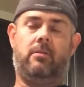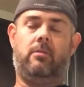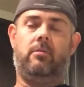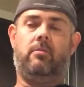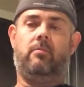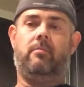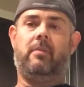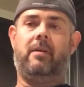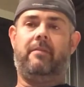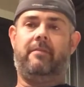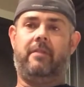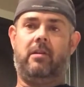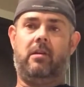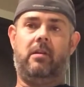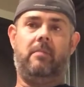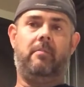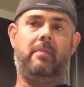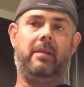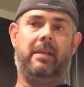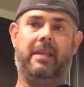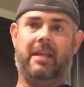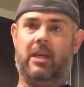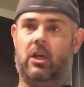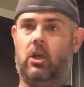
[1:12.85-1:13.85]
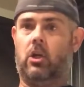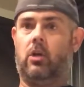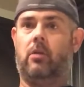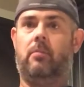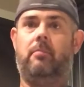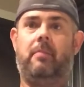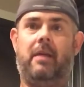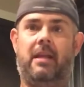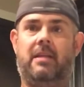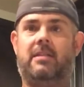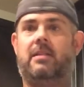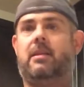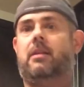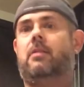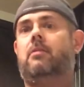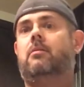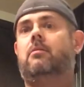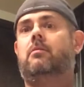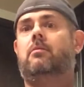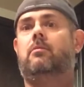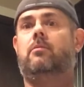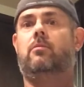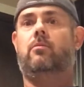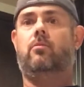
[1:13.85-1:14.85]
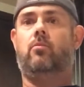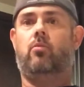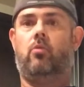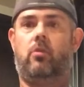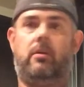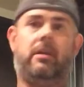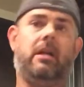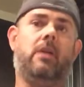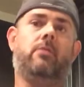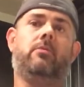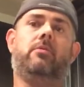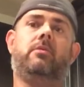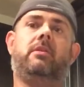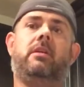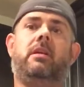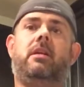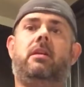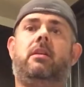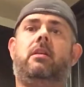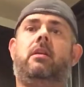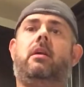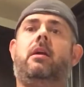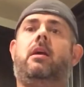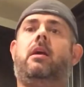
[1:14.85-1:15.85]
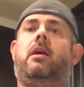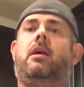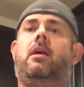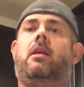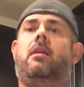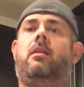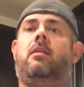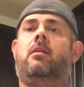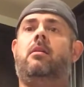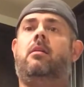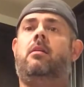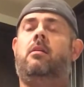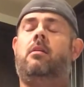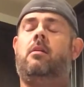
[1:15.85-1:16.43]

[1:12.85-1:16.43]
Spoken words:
to my very beginner basic workout routine and